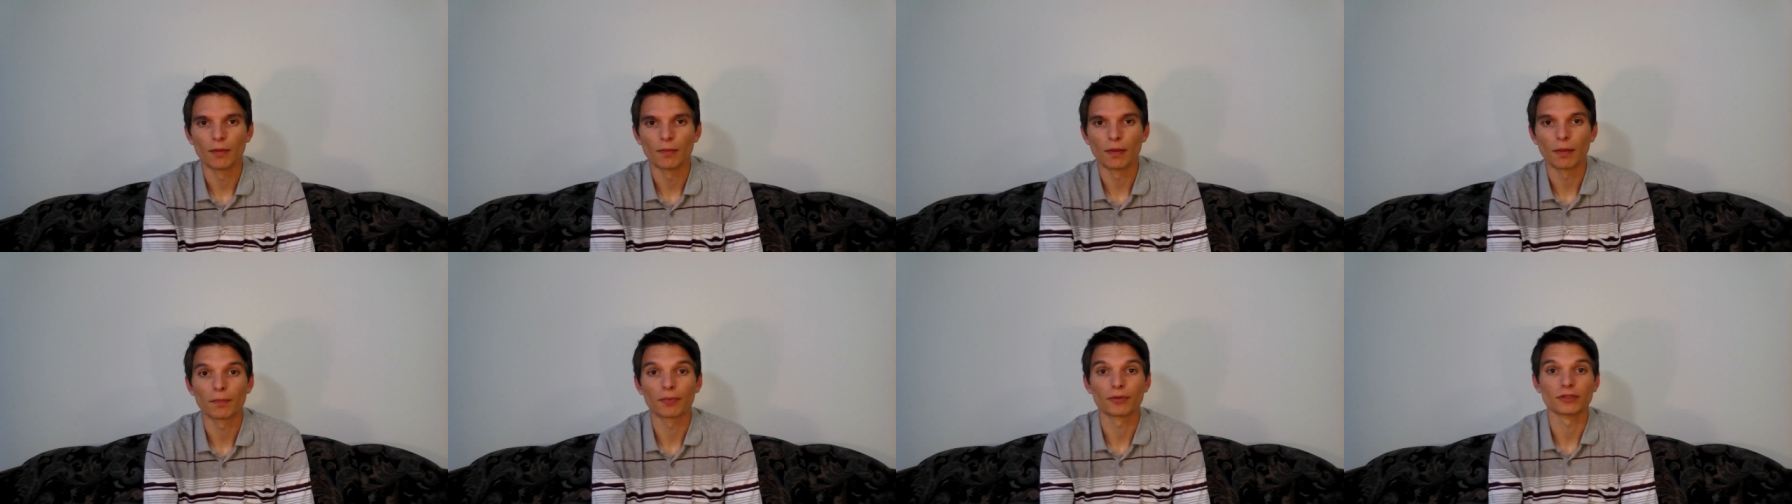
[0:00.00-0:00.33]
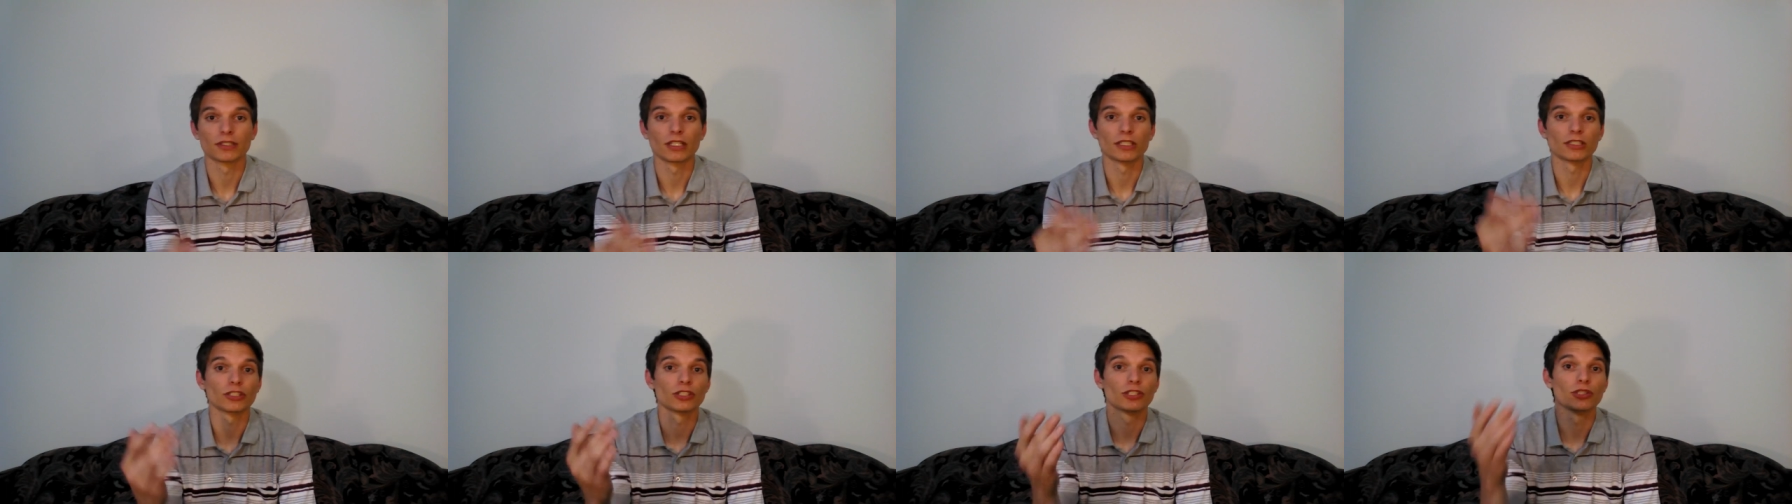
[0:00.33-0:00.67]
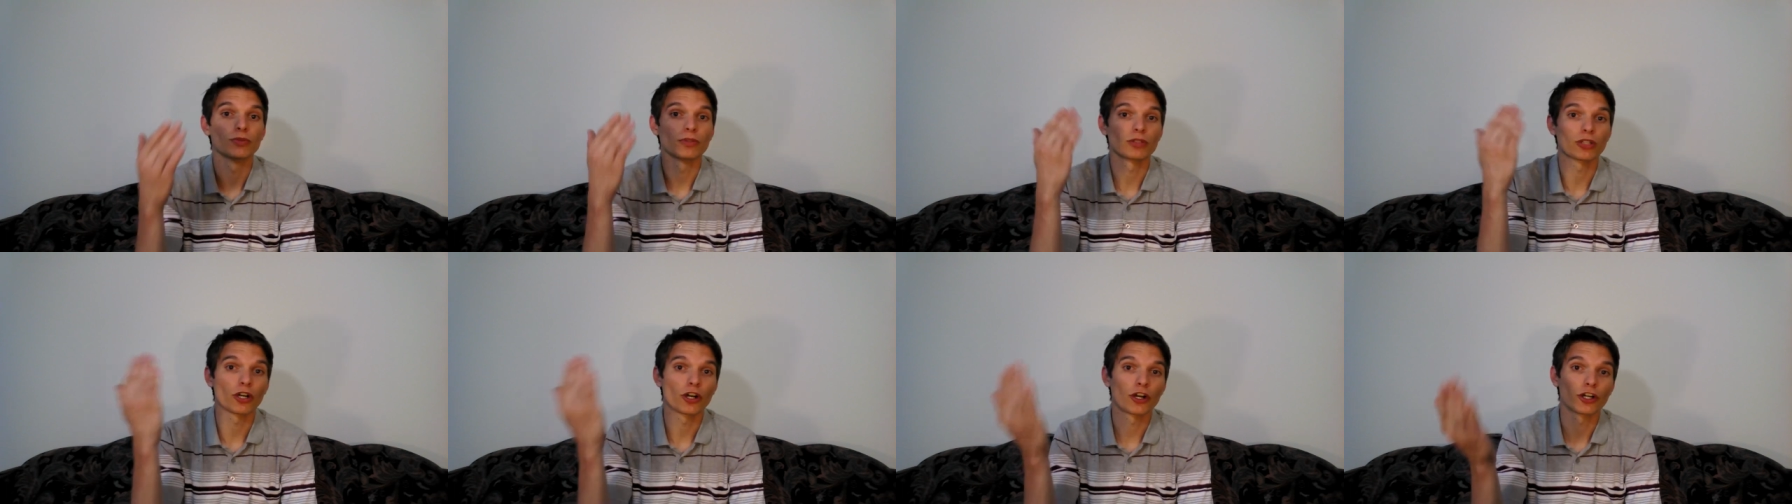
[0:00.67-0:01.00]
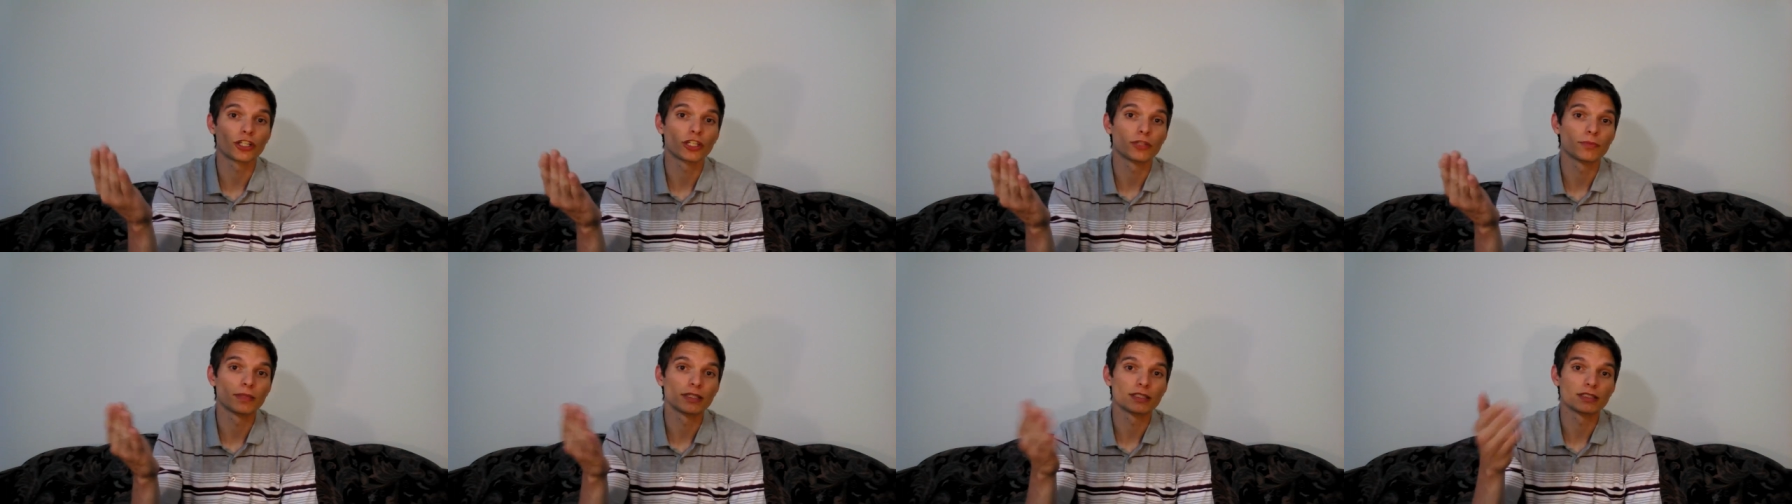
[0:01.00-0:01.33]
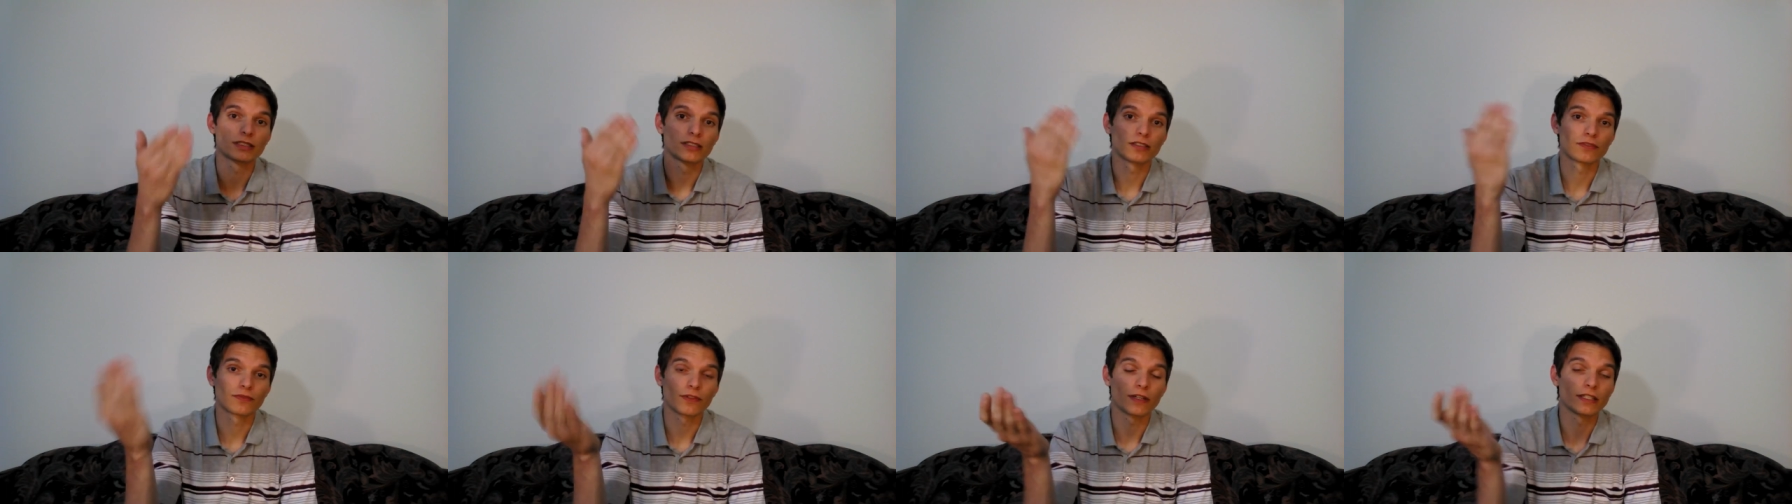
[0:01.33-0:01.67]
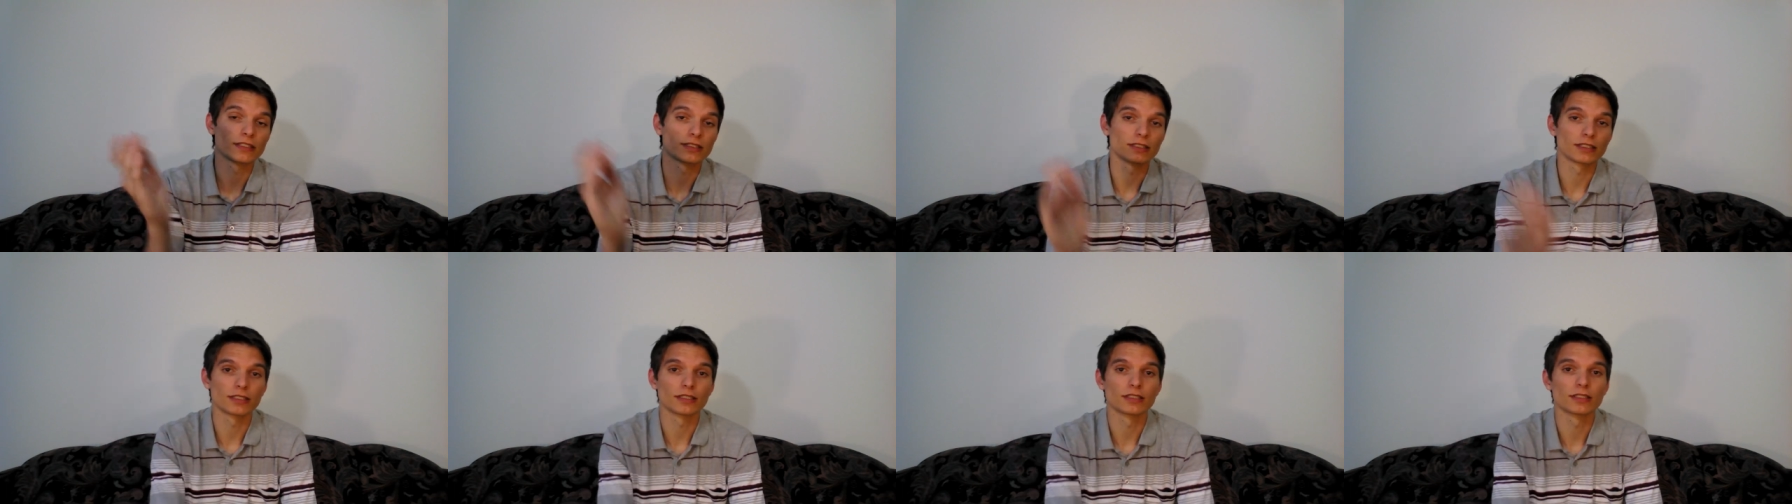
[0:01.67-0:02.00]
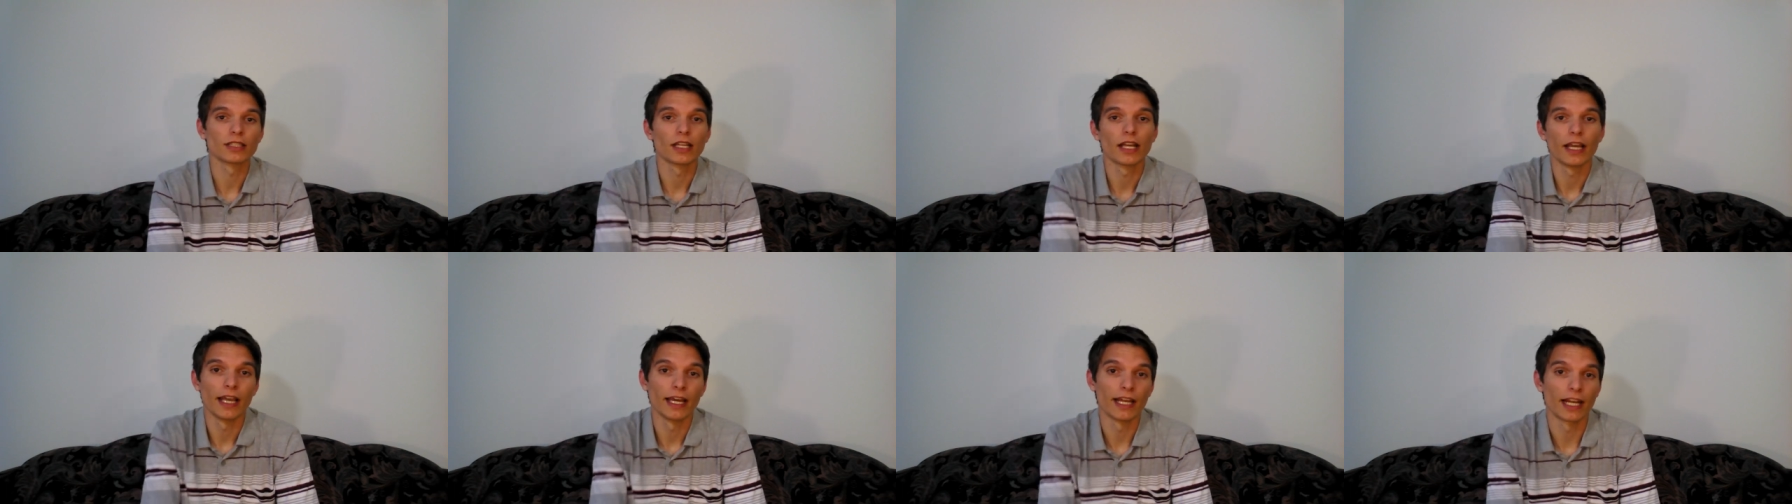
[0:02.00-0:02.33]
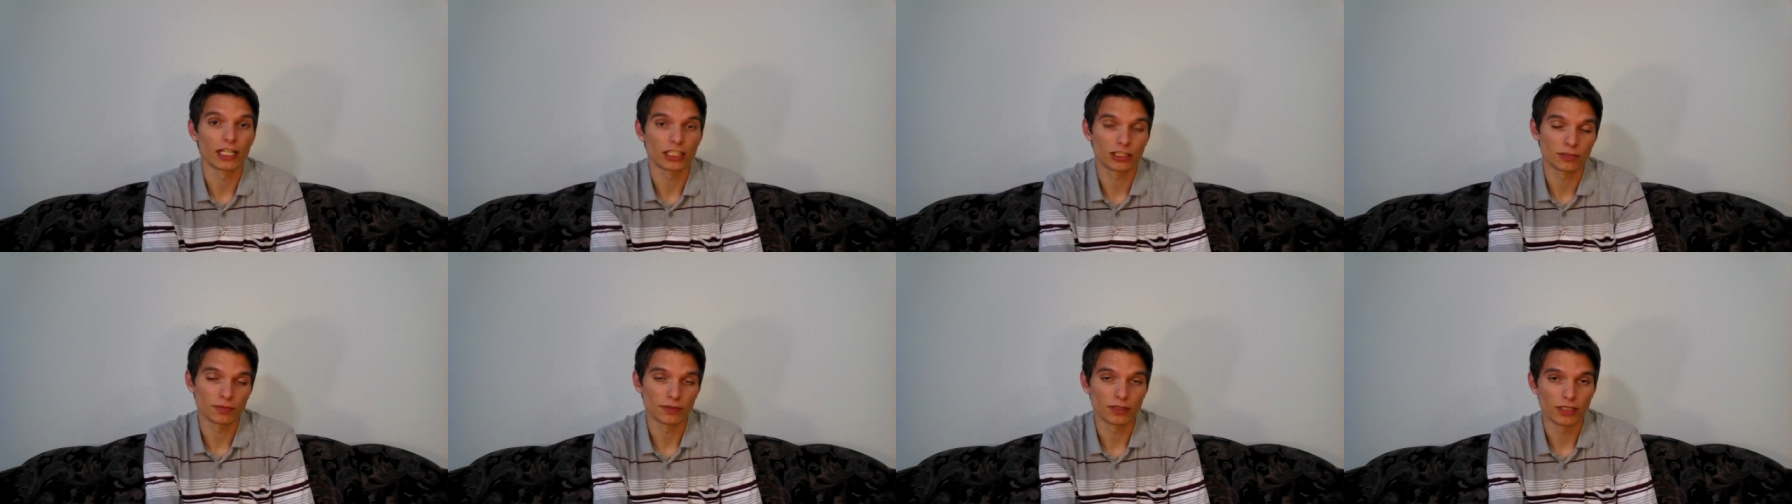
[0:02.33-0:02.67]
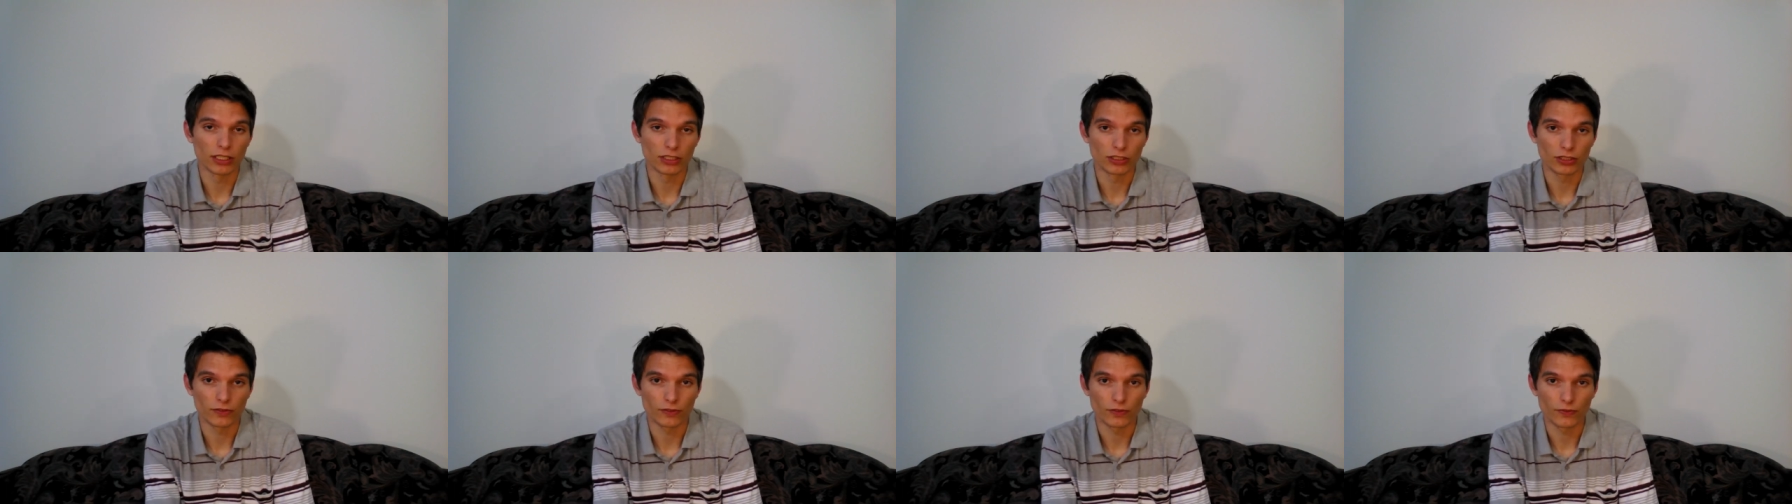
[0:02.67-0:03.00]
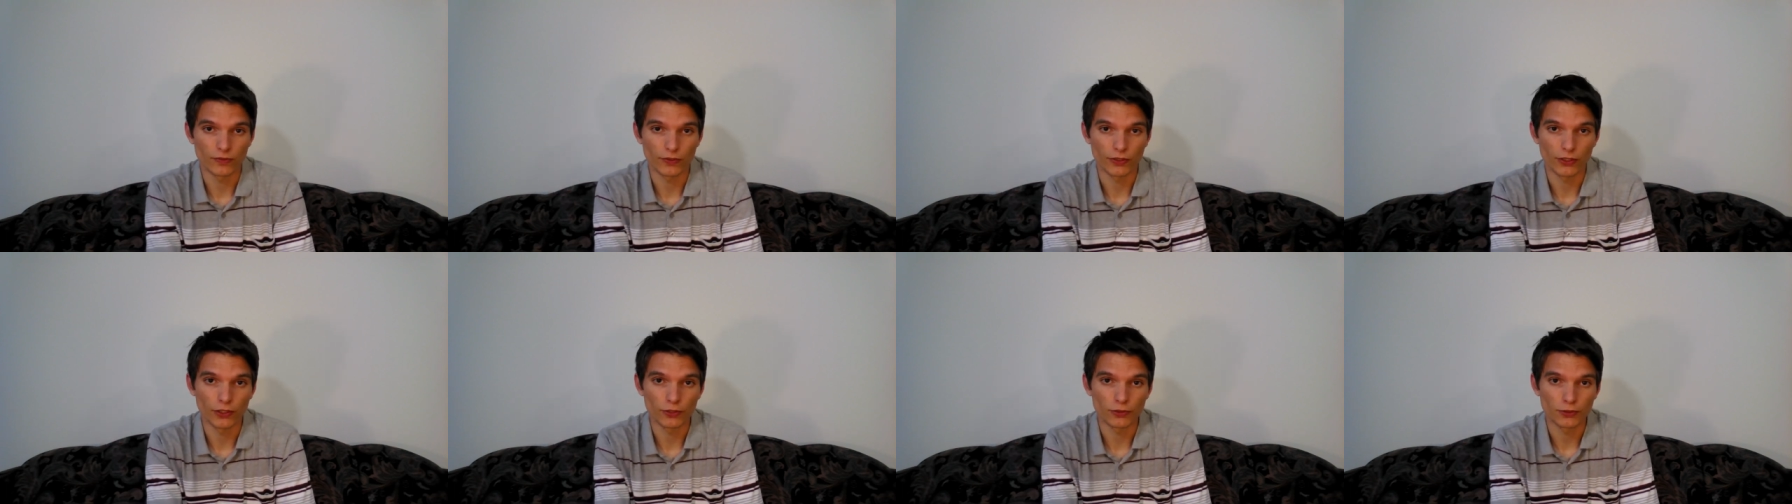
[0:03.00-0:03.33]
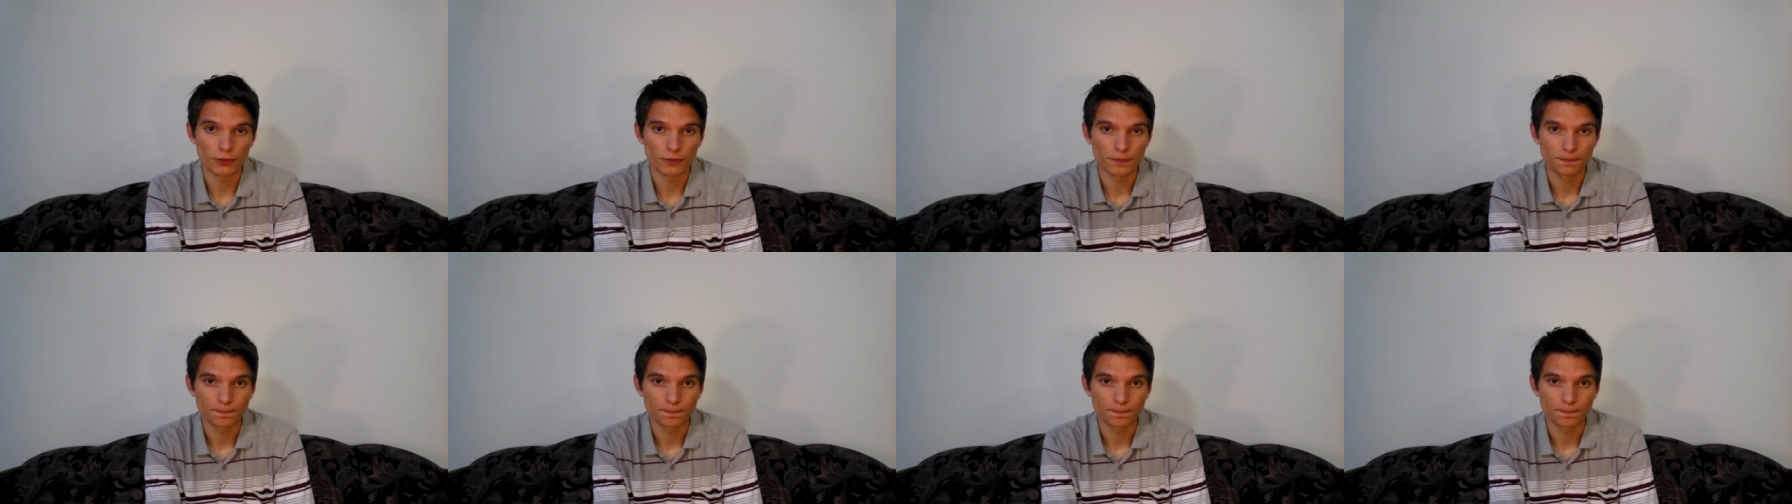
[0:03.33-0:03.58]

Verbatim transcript: and presenting you with arguments, defenses, and explanations for those.